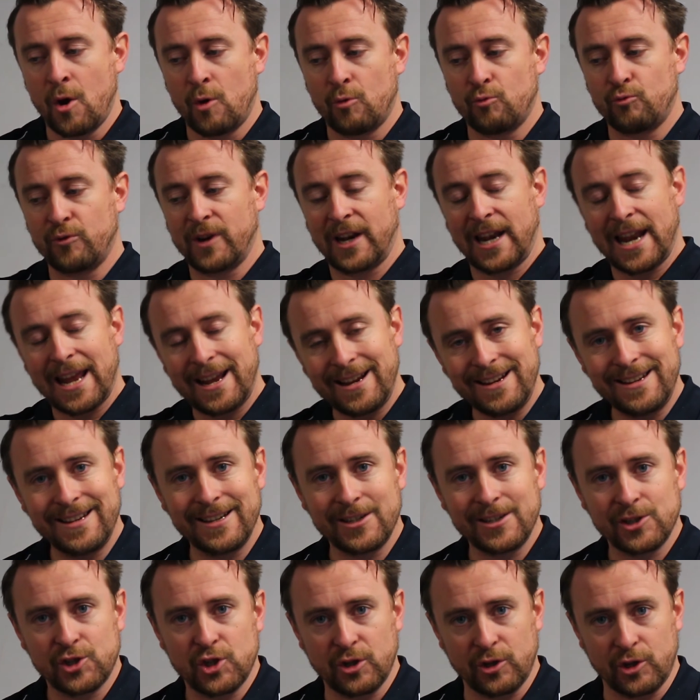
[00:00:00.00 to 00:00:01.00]

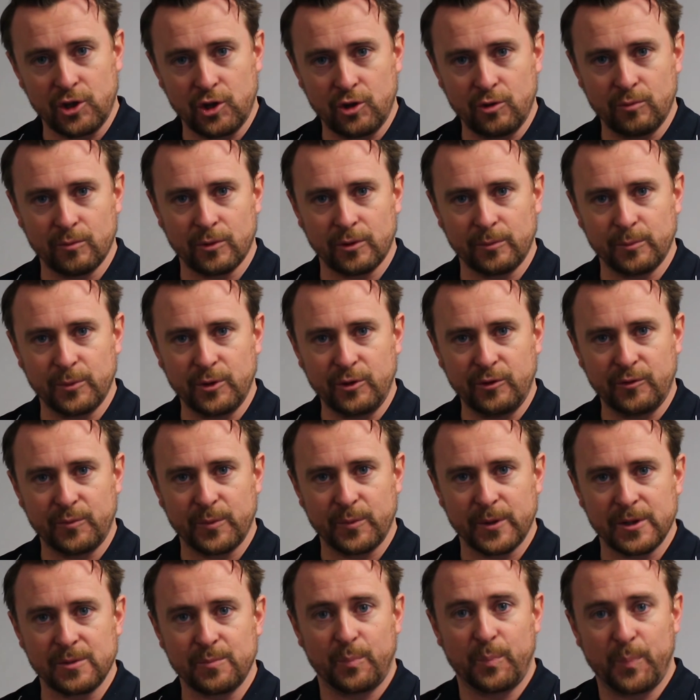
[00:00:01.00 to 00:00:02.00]
relating to humeral
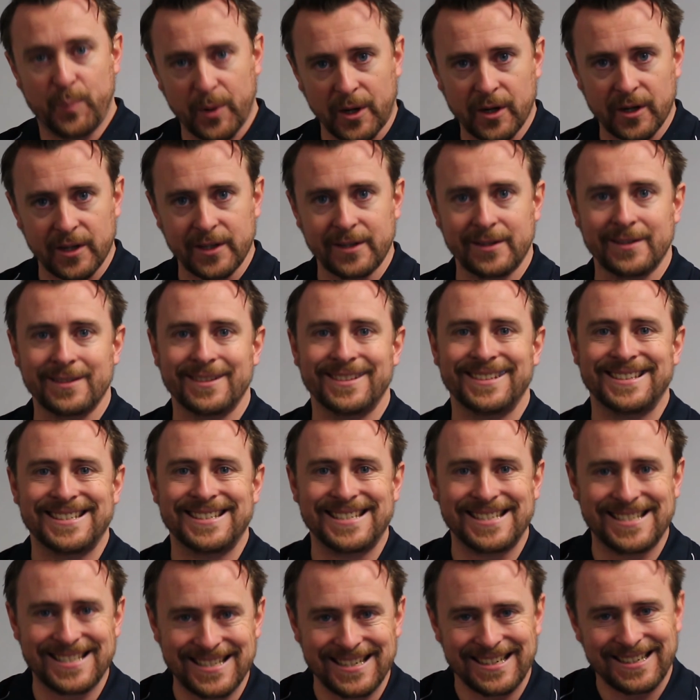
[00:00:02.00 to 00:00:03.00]
movement, but
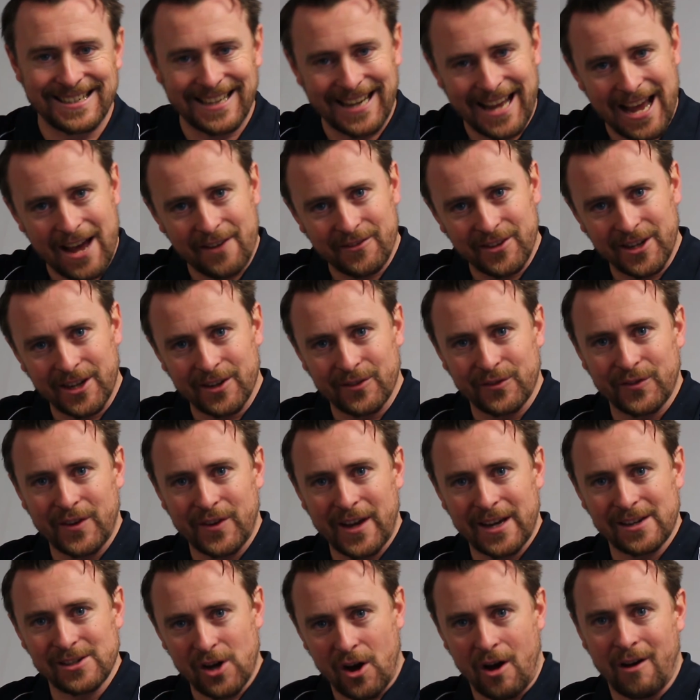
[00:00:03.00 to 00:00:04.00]
distinctly having
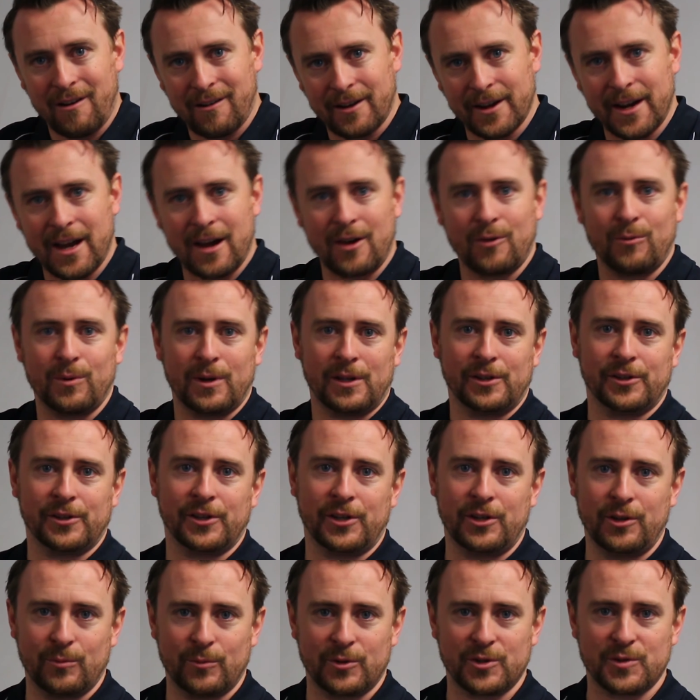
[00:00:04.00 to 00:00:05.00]
effect on how well the
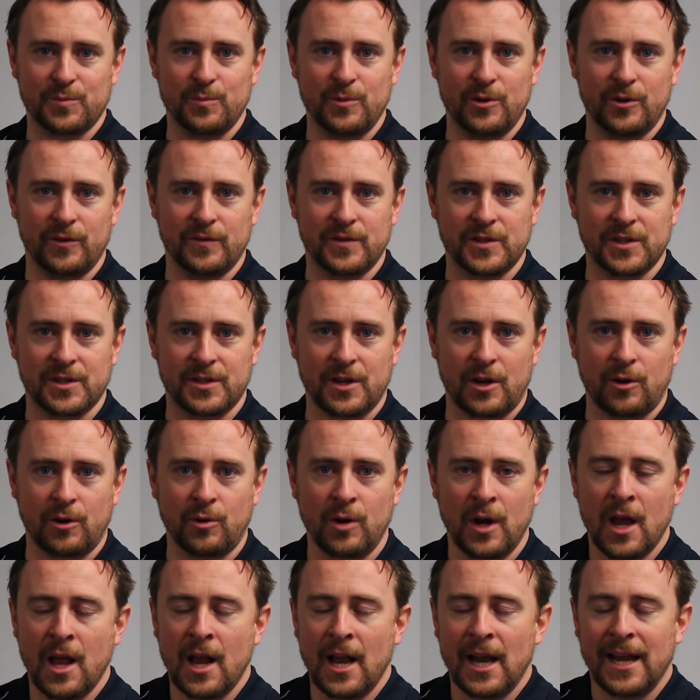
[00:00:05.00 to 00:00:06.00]
humerus moves. So
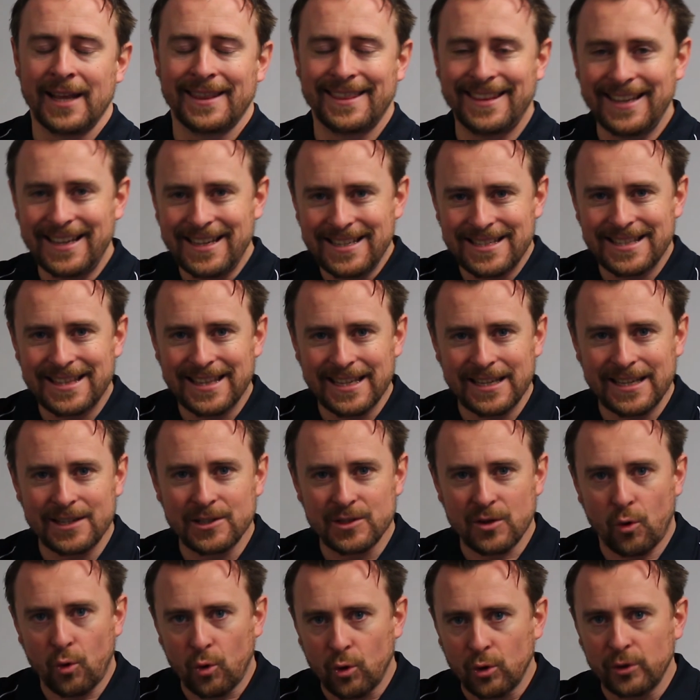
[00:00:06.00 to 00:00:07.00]
these things
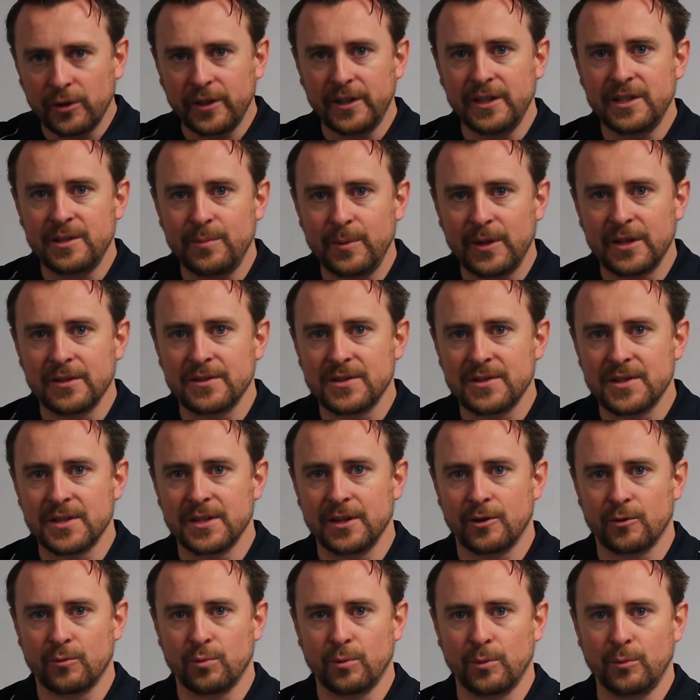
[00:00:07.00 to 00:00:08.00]
all need to be
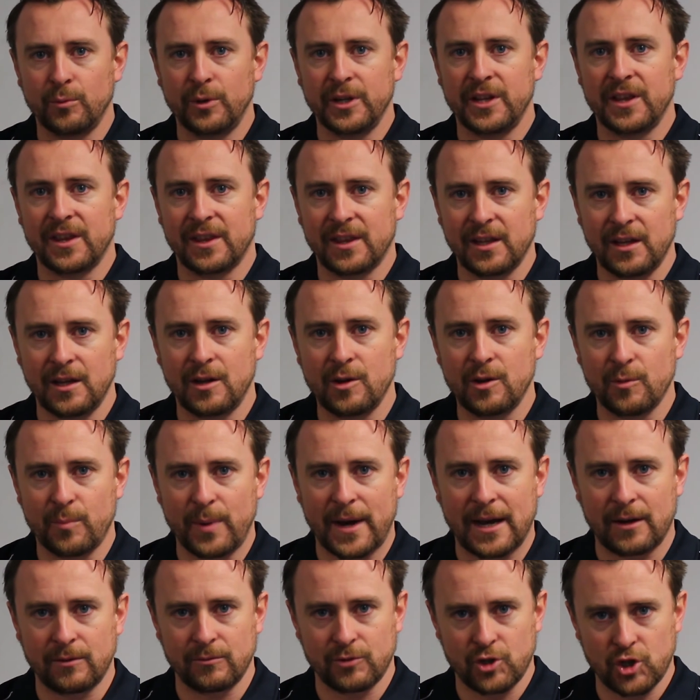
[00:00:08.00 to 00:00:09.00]
considered when we think
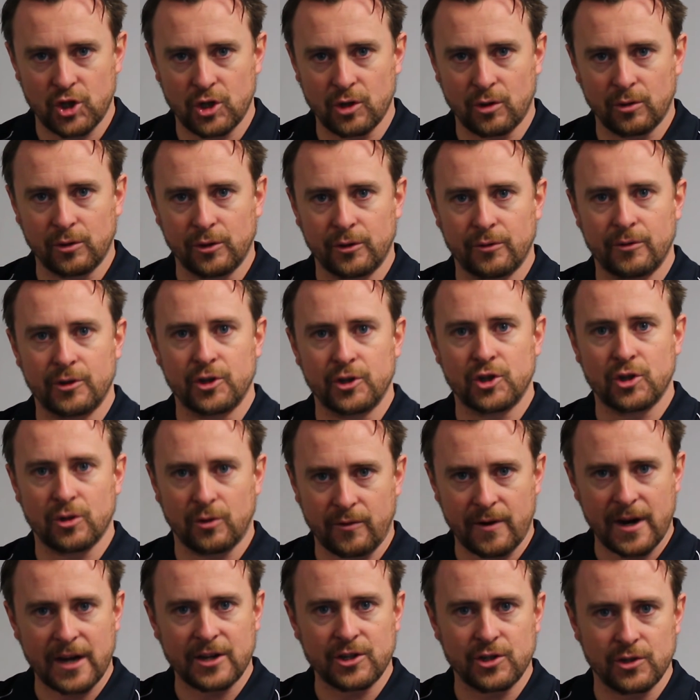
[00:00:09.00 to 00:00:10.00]
about shoulder and
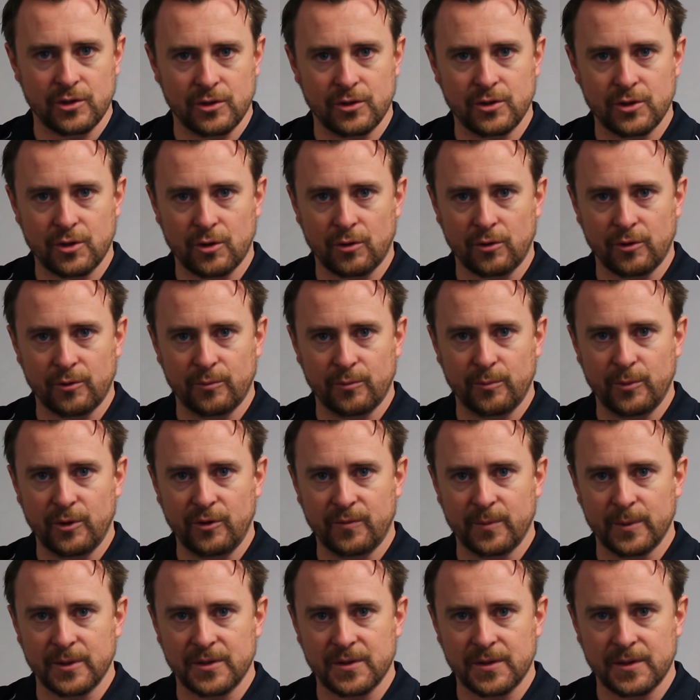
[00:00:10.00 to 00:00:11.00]
shoulder actions and shoulder
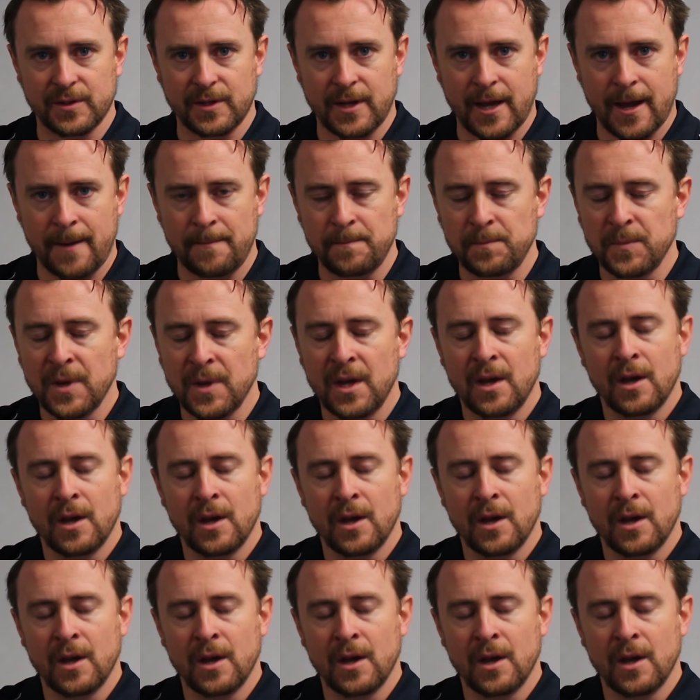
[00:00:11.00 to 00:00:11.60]
movements. Yeah.